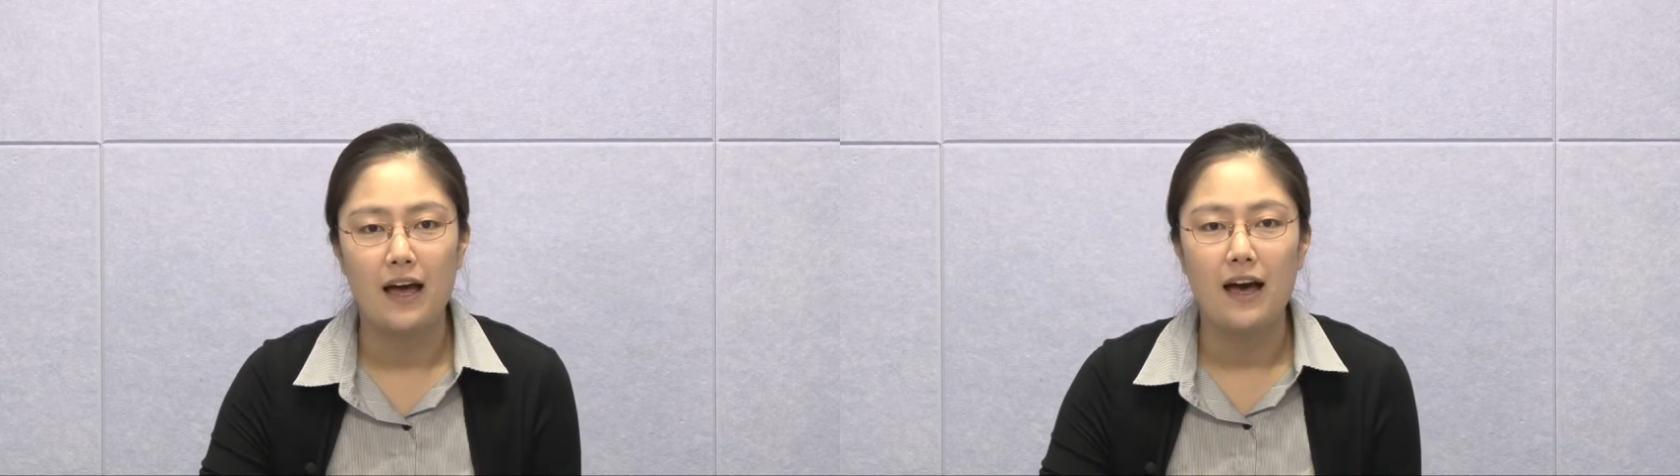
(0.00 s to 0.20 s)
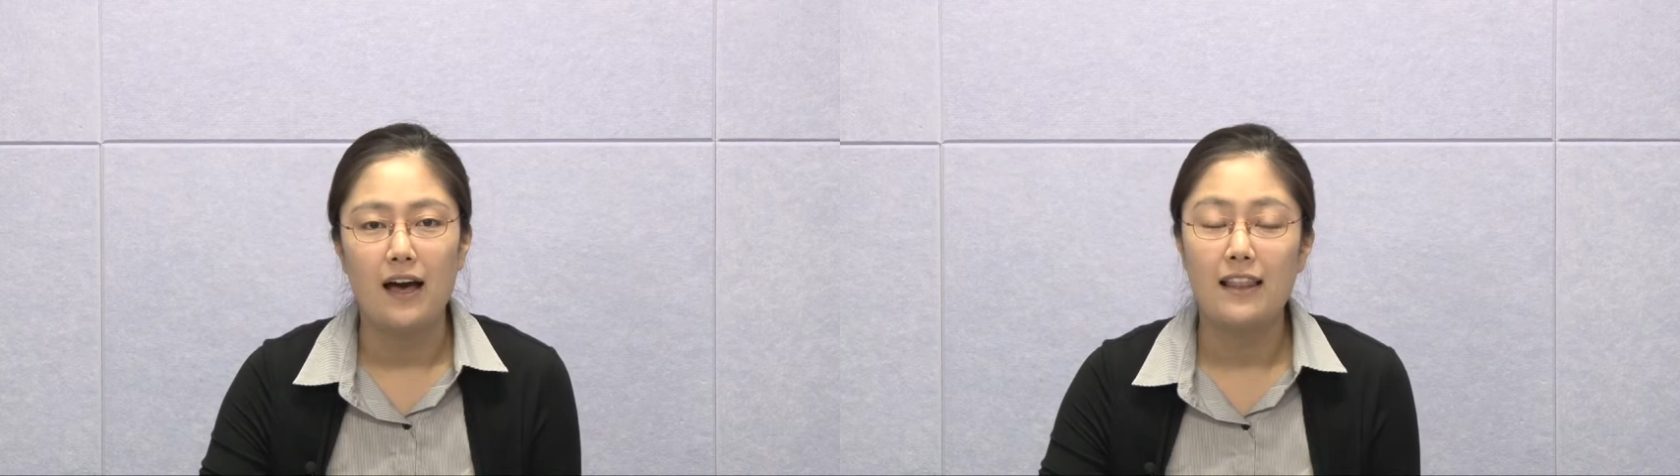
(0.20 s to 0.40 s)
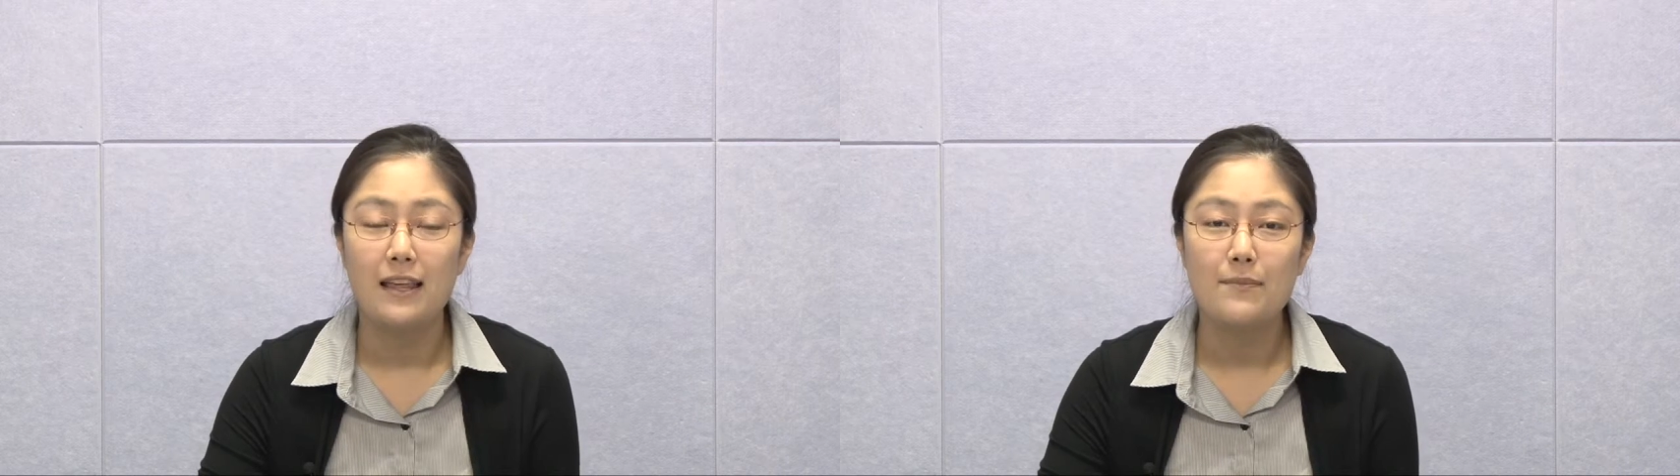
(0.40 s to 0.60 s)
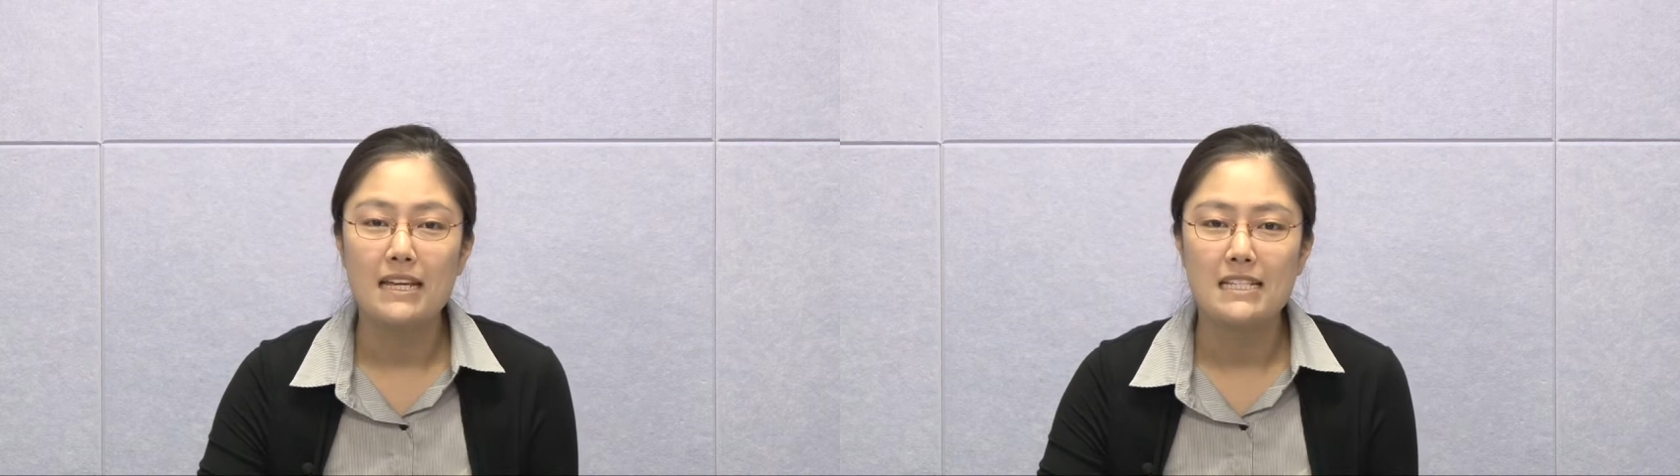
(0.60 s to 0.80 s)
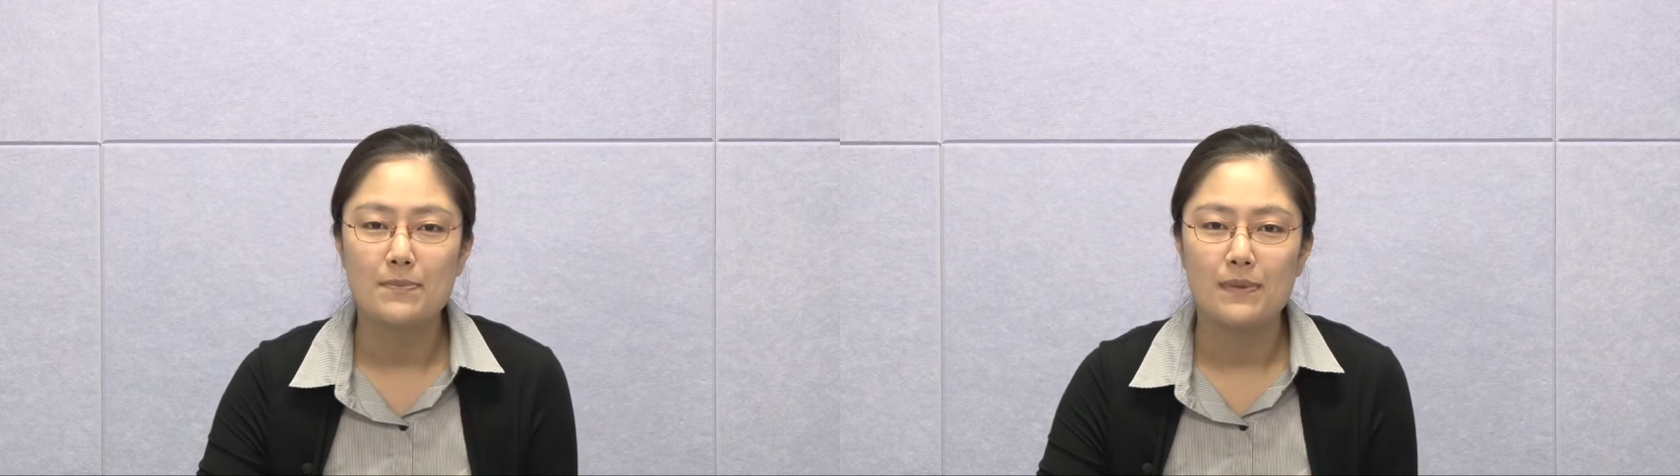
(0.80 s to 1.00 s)
Let me
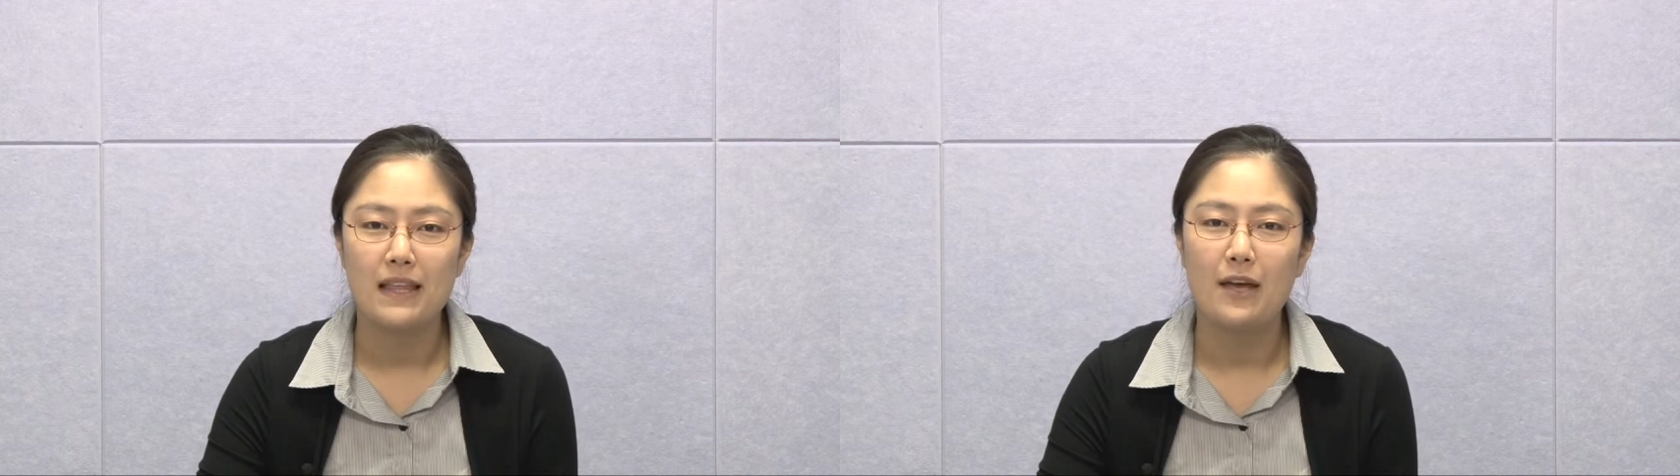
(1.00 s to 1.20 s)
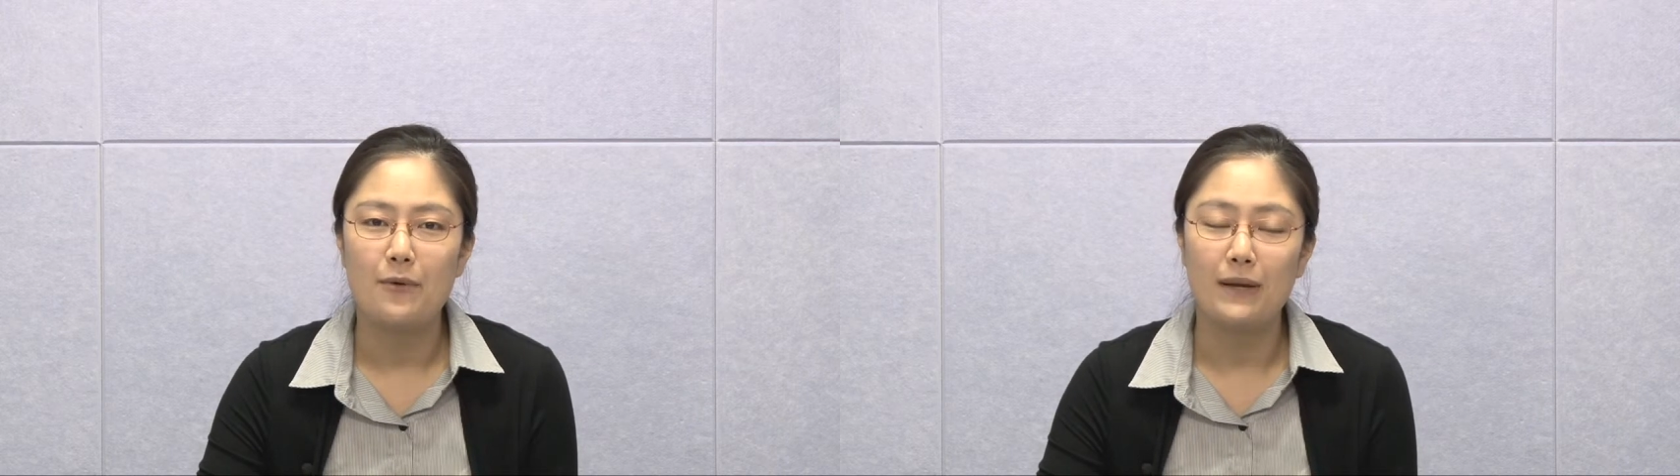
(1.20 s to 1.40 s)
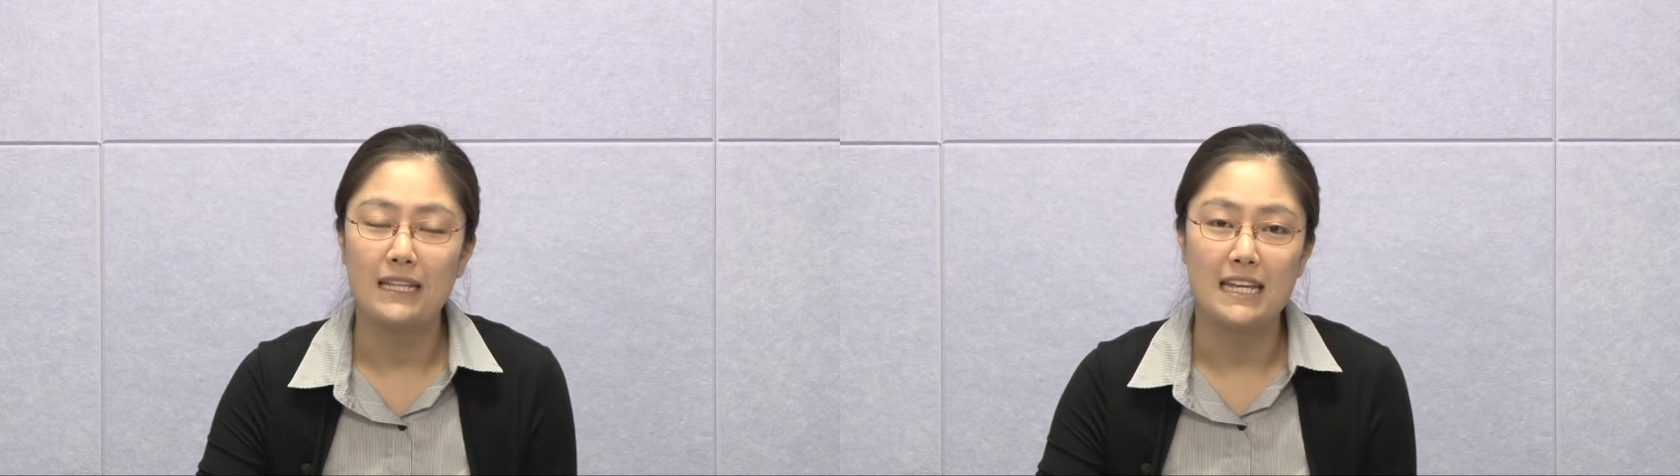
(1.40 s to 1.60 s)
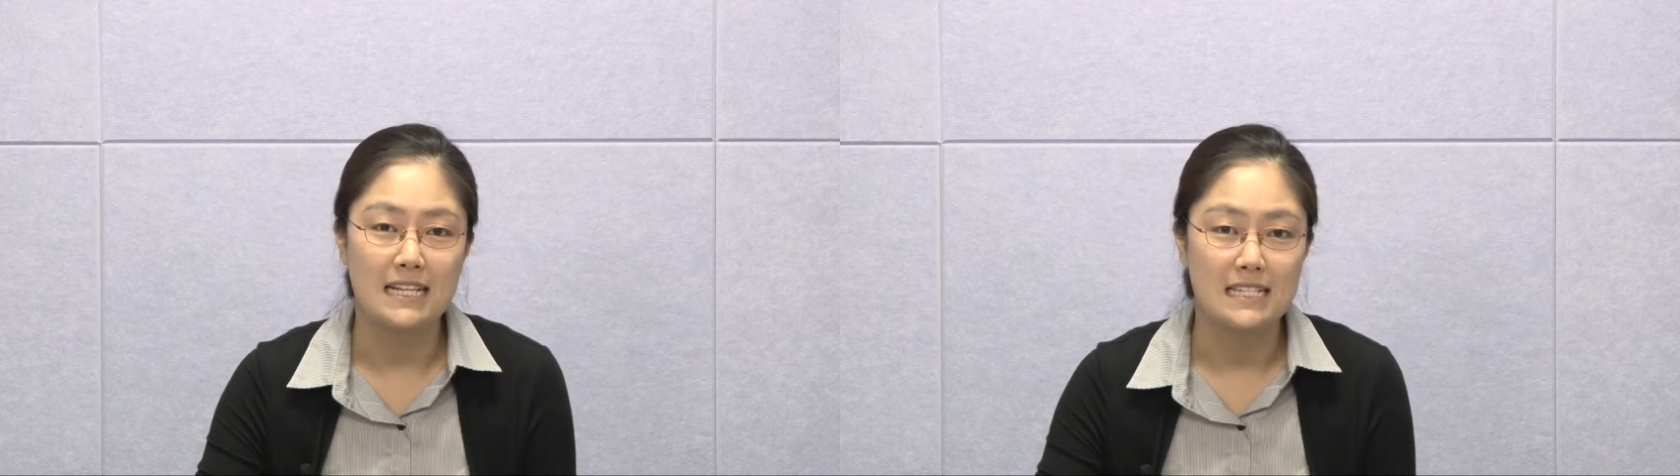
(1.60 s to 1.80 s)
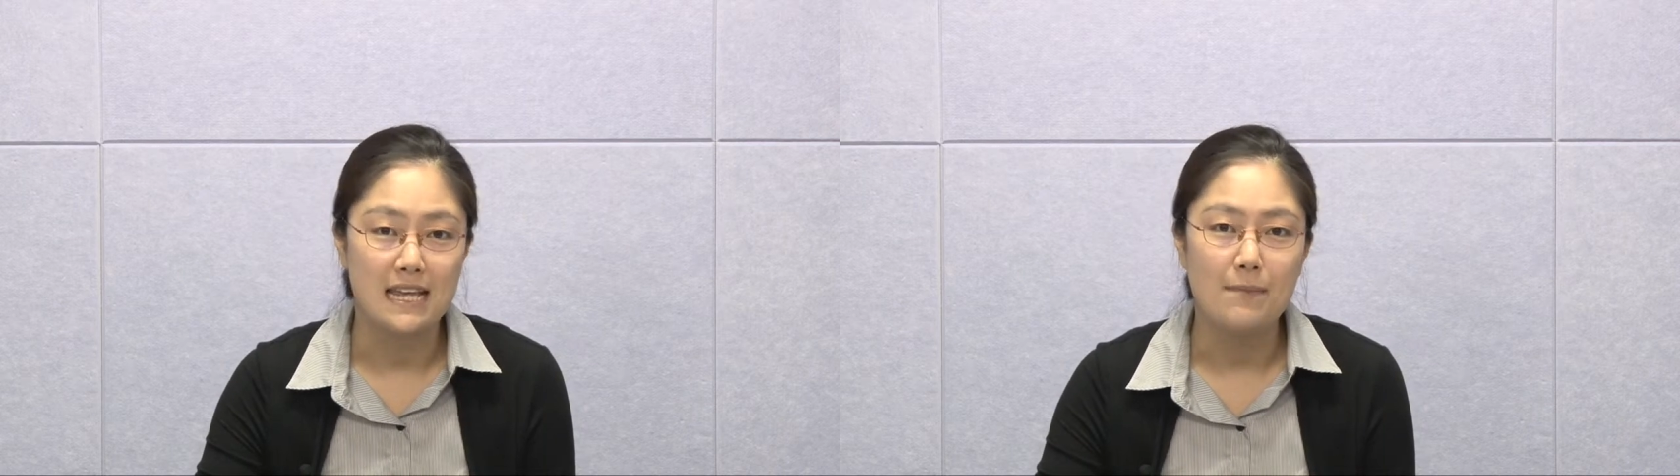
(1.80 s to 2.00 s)
explain with
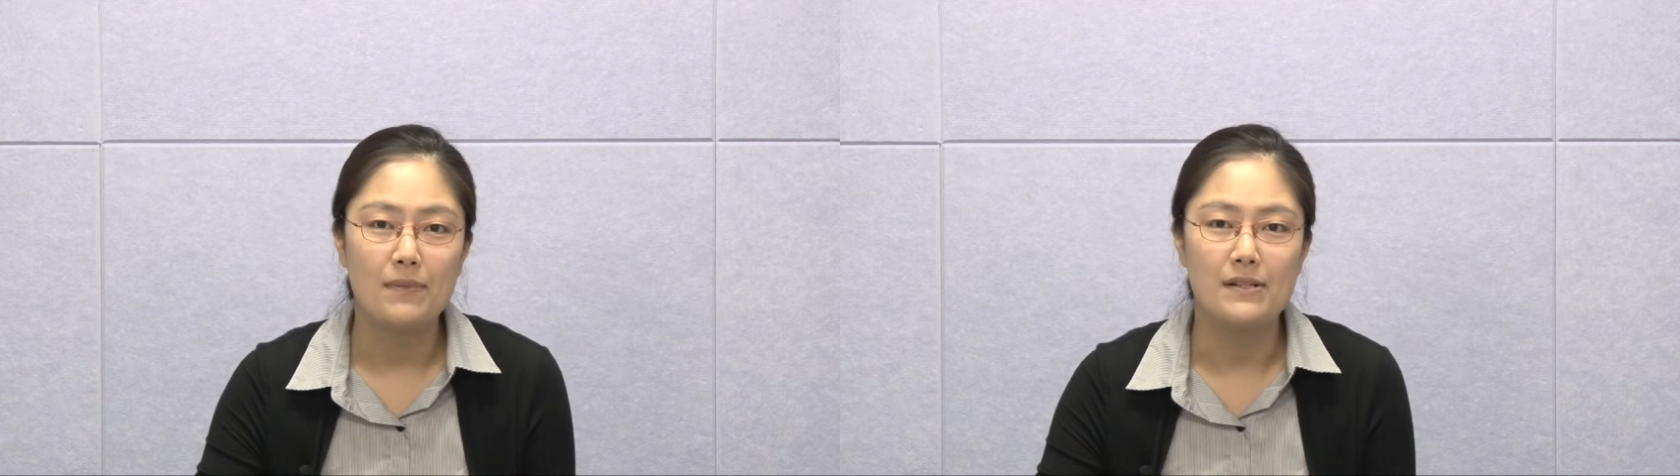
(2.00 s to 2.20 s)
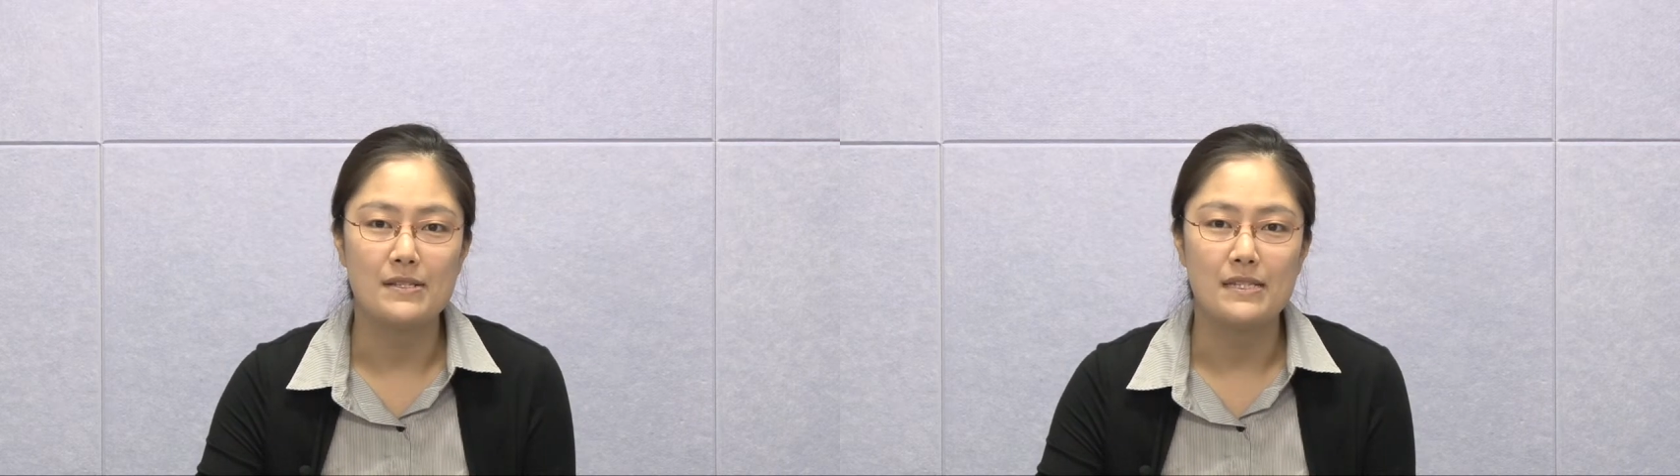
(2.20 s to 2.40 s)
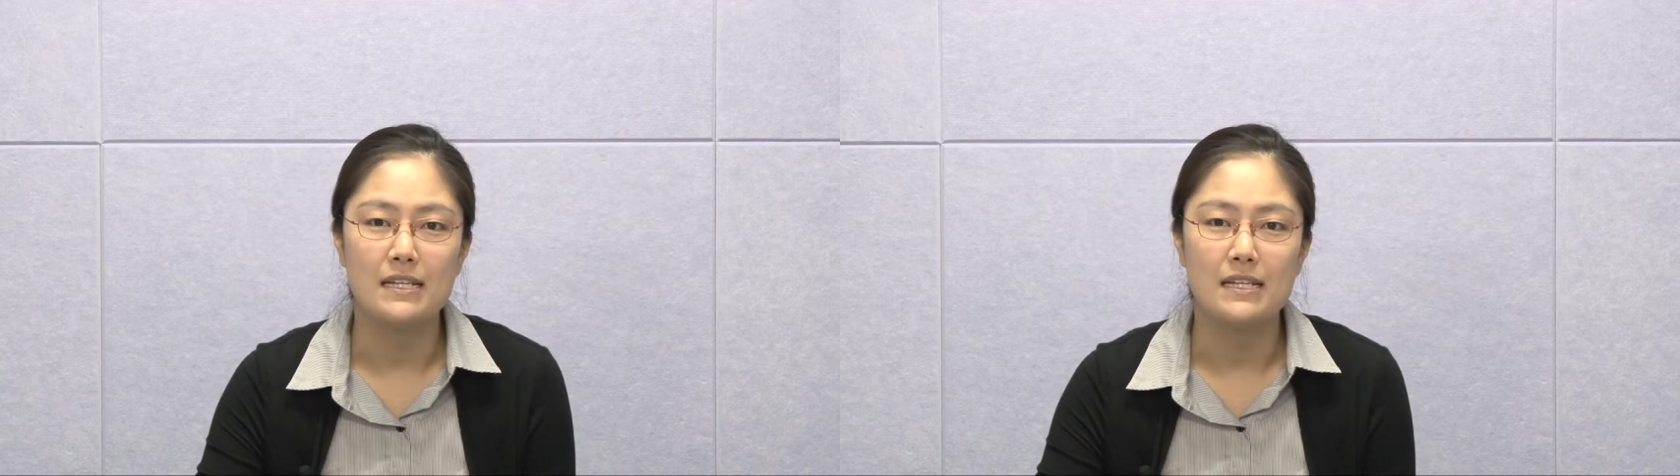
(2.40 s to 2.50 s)
examples